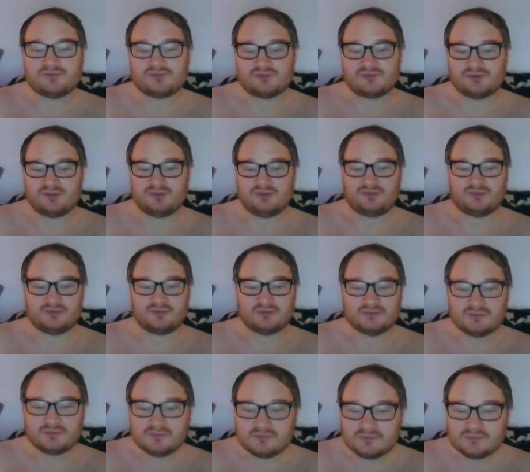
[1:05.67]

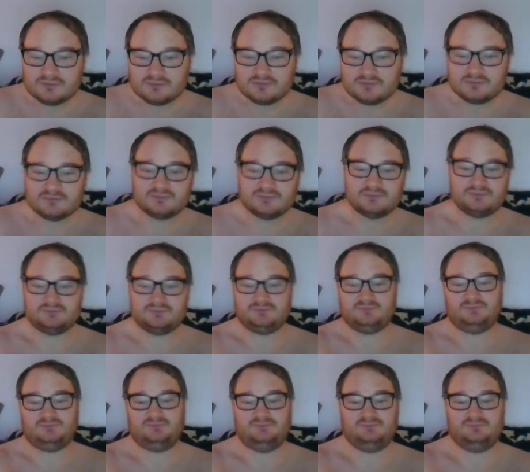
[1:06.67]

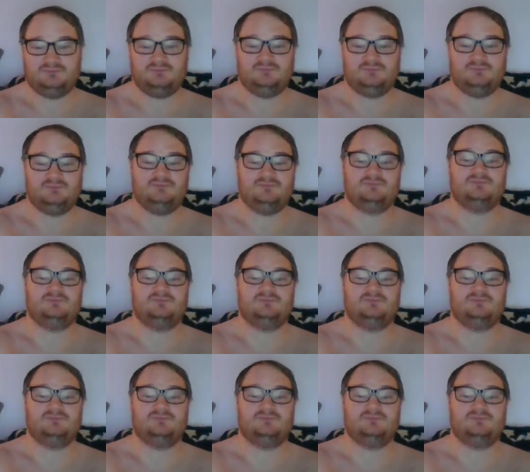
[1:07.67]
Nobody speaks.